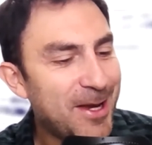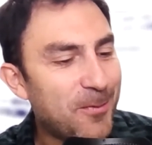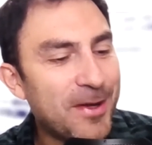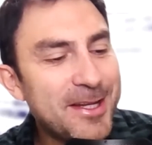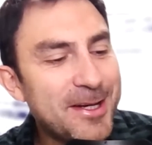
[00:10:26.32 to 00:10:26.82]

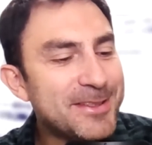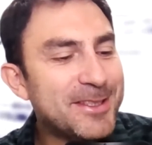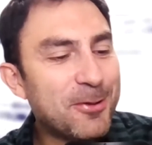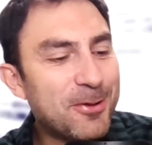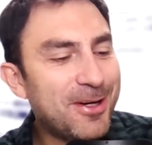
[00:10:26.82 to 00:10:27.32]
One that I'm
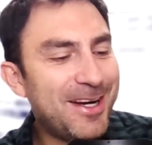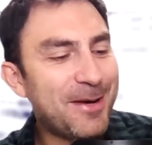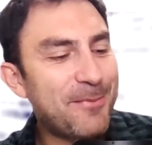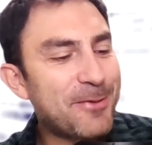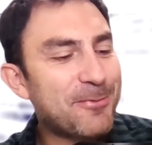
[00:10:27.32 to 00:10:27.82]
still a
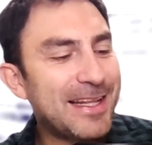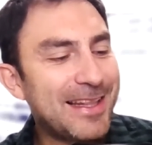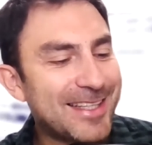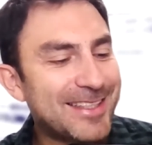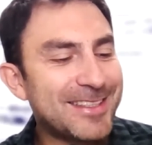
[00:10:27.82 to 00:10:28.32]
bit
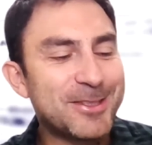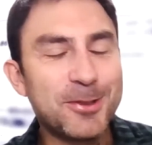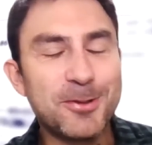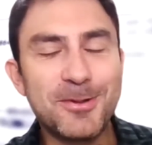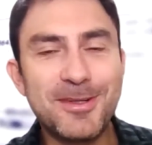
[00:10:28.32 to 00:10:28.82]
reluctant
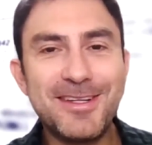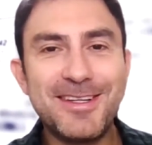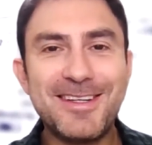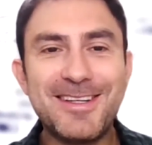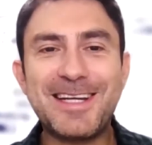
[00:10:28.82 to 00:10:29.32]
to
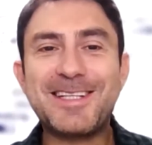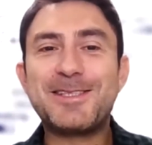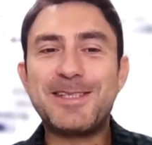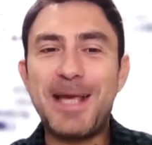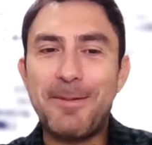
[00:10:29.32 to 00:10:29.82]

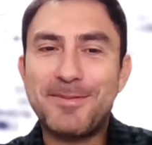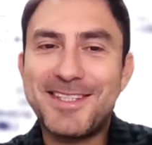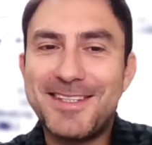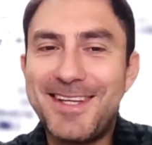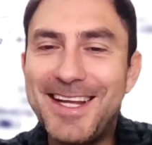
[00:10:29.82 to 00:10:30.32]

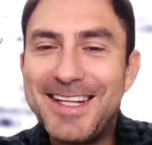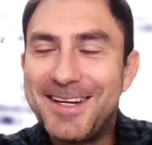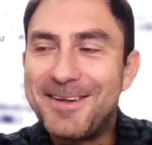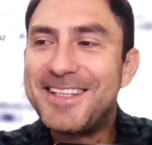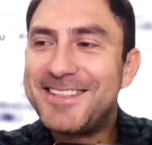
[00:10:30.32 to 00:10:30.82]
accept, and
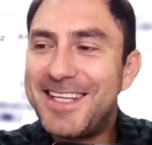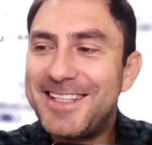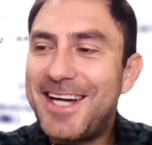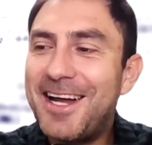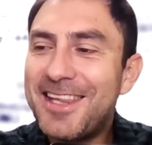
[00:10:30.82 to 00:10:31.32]
it's
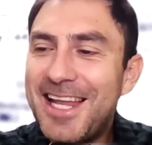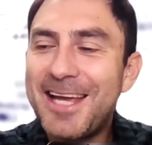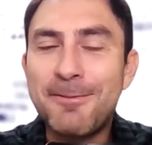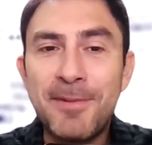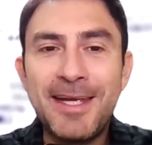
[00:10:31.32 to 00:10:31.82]

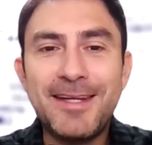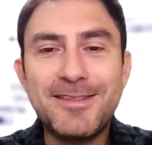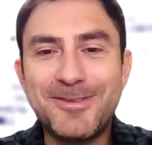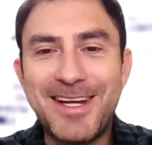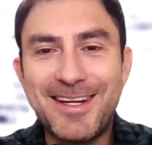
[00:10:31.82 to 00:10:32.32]
unlike me
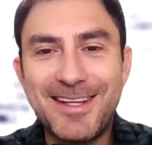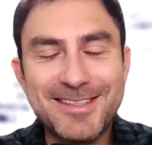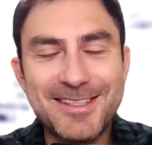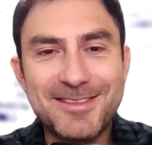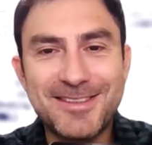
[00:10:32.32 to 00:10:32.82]
to not
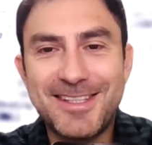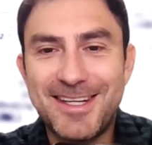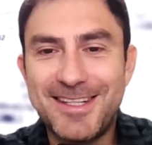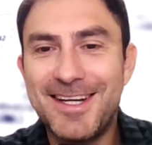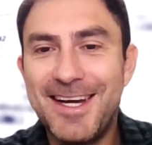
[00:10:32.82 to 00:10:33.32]
listen to the
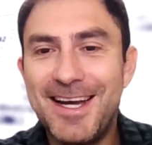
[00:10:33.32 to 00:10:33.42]
data,